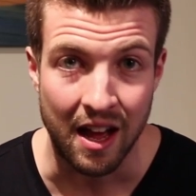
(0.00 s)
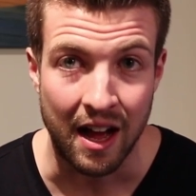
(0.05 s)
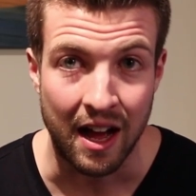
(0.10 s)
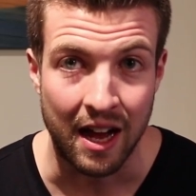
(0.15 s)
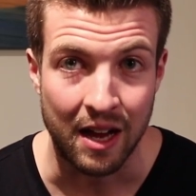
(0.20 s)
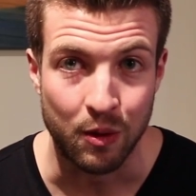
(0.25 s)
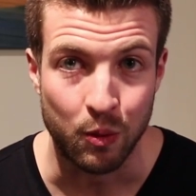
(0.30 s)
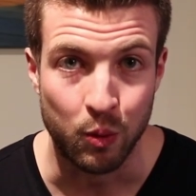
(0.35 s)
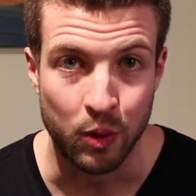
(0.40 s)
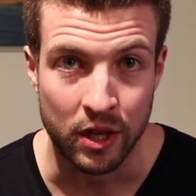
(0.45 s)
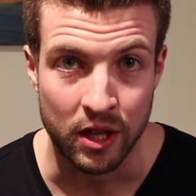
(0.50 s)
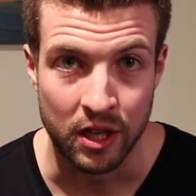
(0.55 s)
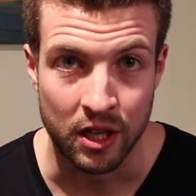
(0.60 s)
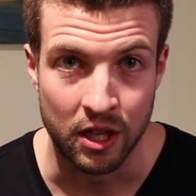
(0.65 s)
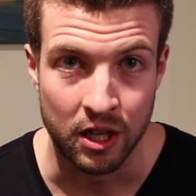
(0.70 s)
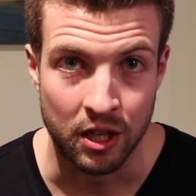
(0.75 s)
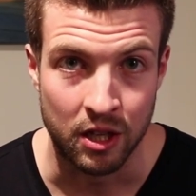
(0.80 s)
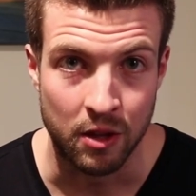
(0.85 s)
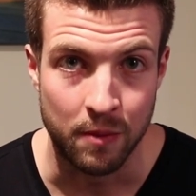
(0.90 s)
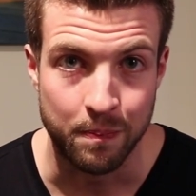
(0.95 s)
I
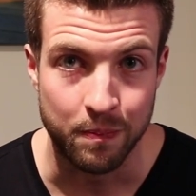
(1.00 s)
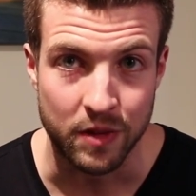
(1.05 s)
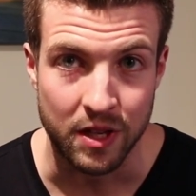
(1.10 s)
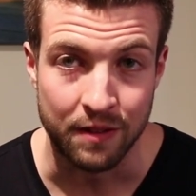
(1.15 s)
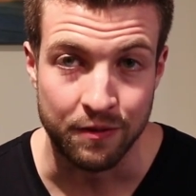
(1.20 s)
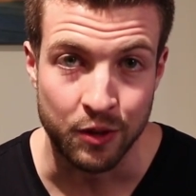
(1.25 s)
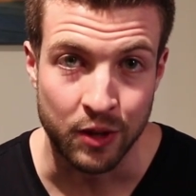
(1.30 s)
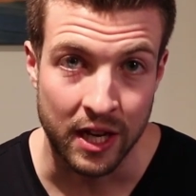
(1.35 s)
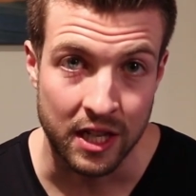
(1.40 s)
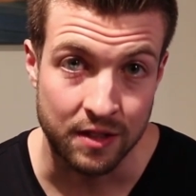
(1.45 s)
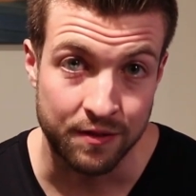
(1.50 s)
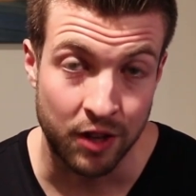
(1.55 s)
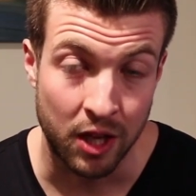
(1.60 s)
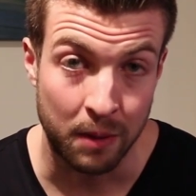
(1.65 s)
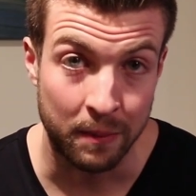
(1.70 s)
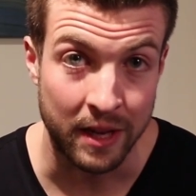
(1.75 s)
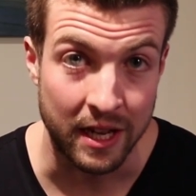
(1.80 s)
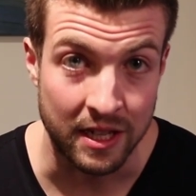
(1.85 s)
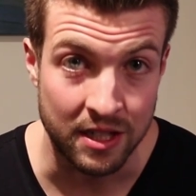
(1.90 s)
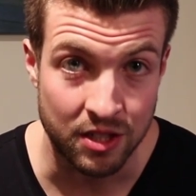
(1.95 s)
will, if you guys
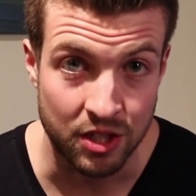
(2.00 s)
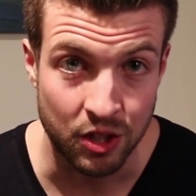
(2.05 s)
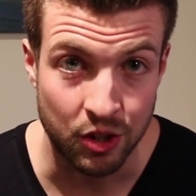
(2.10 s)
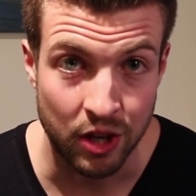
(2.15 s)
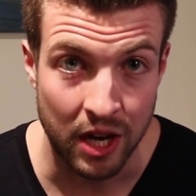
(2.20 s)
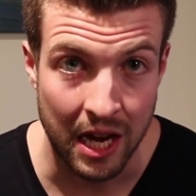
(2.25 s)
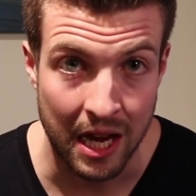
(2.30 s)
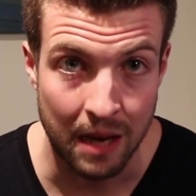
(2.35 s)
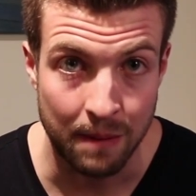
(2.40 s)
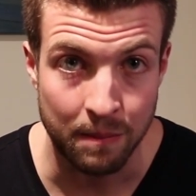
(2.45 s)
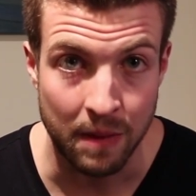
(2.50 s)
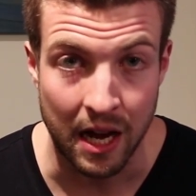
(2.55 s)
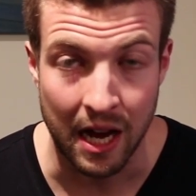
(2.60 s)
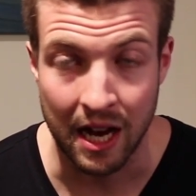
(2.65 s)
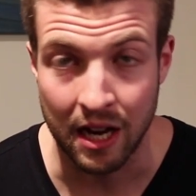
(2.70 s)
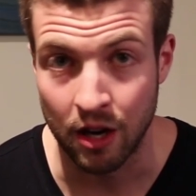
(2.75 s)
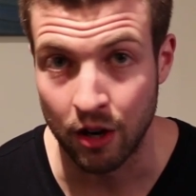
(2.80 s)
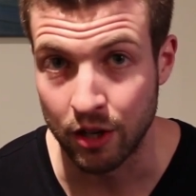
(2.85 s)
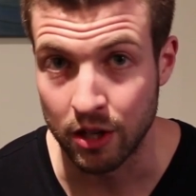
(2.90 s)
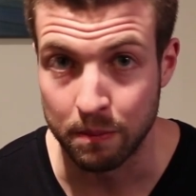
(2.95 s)
follow my Instagram,
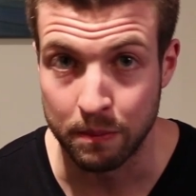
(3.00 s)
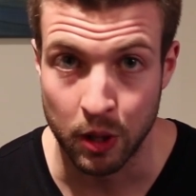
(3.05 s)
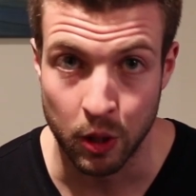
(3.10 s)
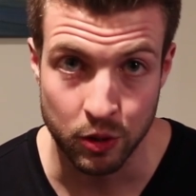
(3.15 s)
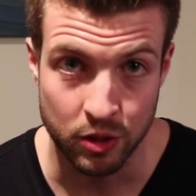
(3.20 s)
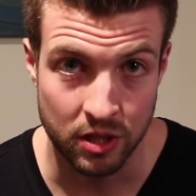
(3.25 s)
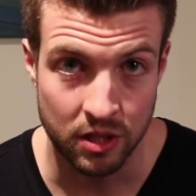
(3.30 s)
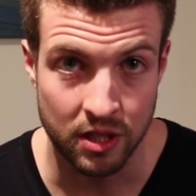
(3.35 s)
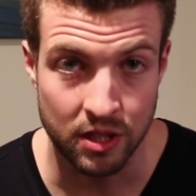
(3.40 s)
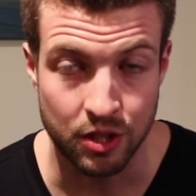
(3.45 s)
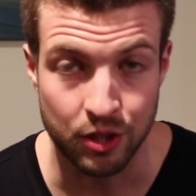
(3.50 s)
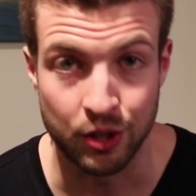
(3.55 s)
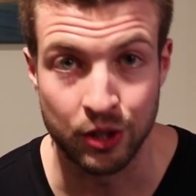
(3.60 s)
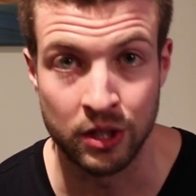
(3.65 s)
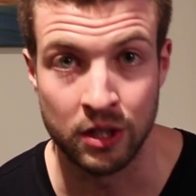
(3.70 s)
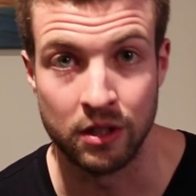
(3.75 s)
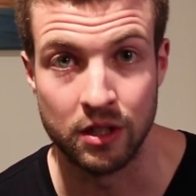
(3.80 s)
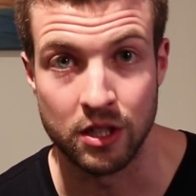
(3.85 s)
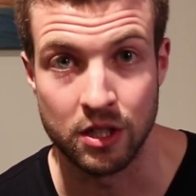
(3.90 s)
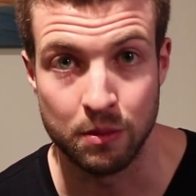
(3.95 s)
I already posted this
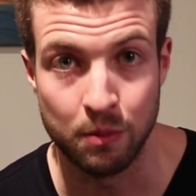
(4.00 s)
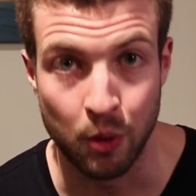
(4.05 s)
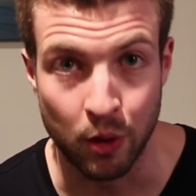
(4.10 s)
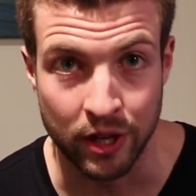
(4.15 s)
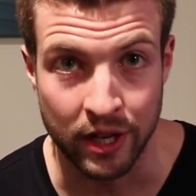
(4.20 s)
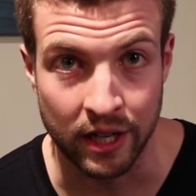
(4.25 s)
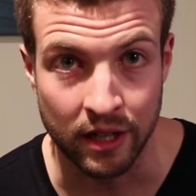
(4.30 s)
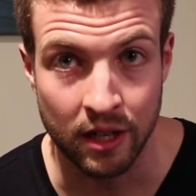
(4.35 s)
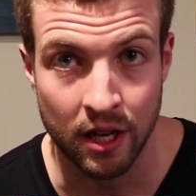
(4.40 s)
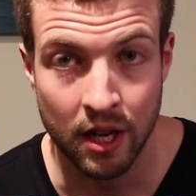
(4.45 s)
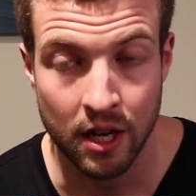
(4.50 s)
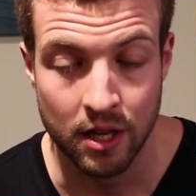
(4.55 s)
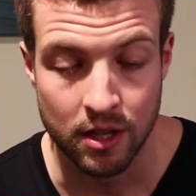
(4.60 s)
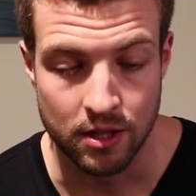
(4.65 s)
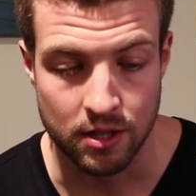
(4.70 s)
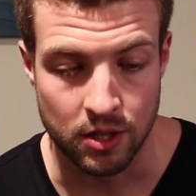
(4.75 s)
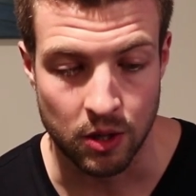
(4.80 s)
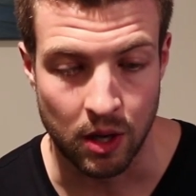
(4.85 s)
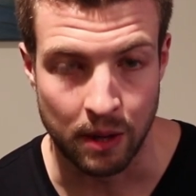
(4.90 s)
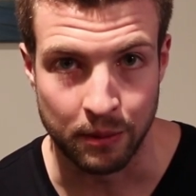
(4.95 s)
earlier this morning,
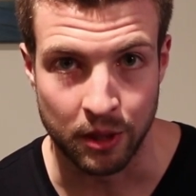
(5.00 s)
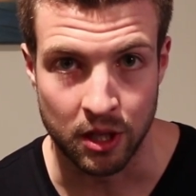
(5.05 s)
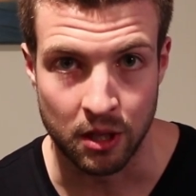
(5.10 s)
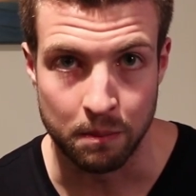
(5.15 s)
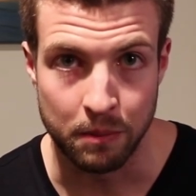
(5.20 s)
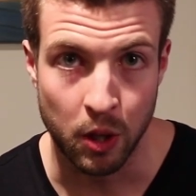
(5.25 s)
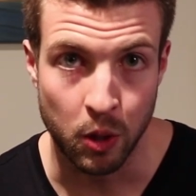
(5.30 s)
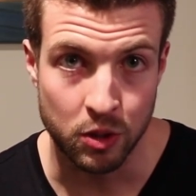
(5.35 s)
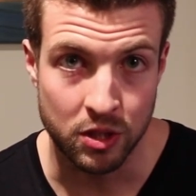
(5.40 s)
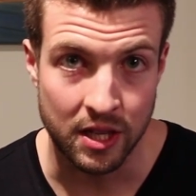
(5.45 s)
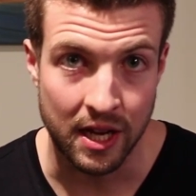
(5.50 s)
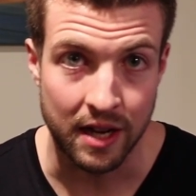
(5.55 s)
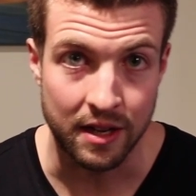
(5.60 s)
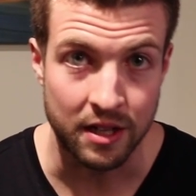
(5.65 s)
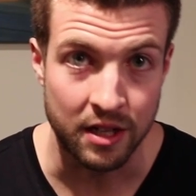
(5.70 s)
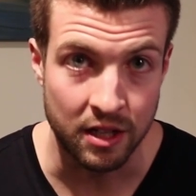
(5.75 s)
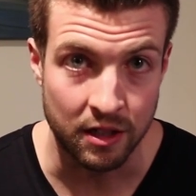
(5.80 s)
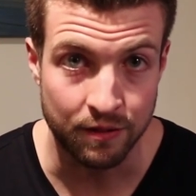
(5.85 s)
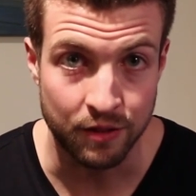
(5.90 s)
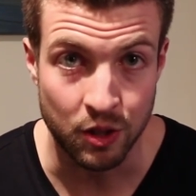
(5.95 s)
so I'm gonna post that
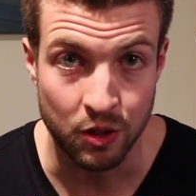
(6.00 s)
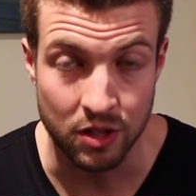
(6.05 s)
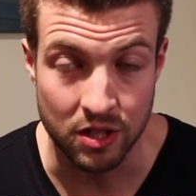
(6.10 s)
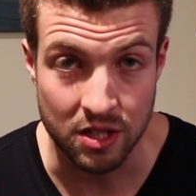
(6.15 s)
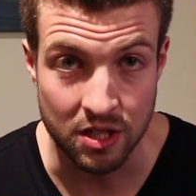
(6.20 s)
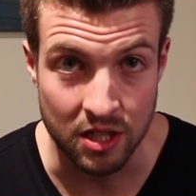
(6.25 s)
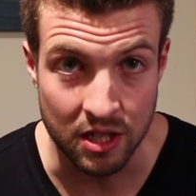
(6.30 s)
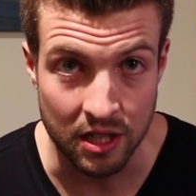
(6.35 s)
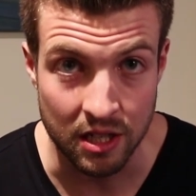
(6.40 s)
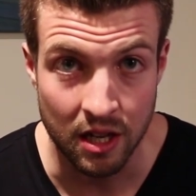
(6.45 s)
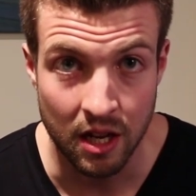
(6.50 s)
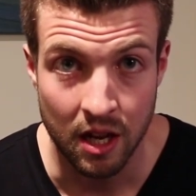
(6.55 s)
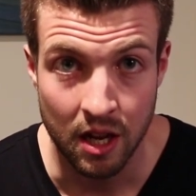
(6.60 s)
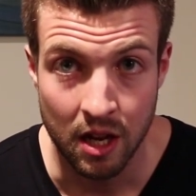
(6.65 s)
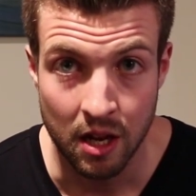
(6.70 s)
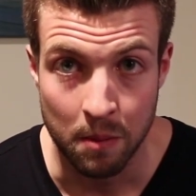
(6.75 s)
here for you to see.